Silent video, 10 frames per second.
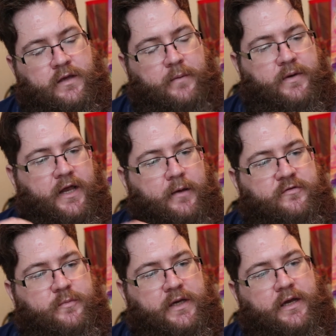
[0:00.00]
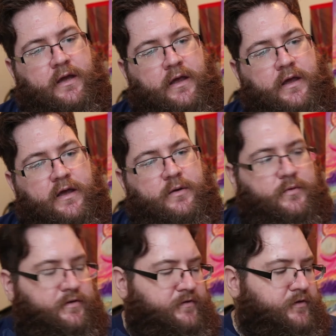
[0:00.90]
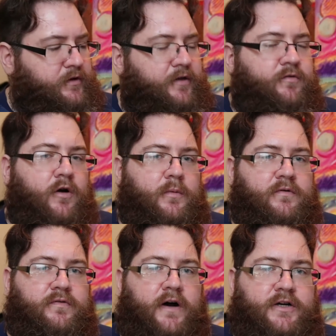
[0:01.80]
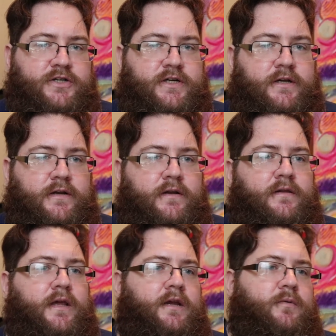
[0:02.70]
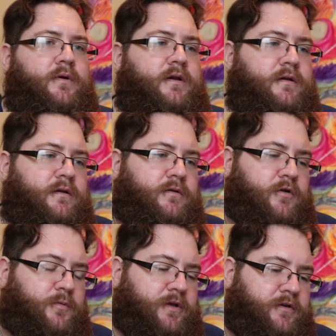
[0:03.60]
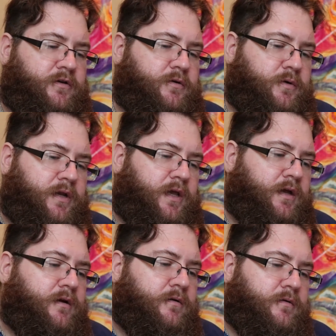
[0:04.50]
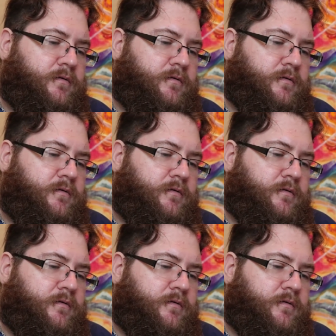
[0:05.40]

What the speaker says: I mean, it helps me with still like form and function that you would normally do in a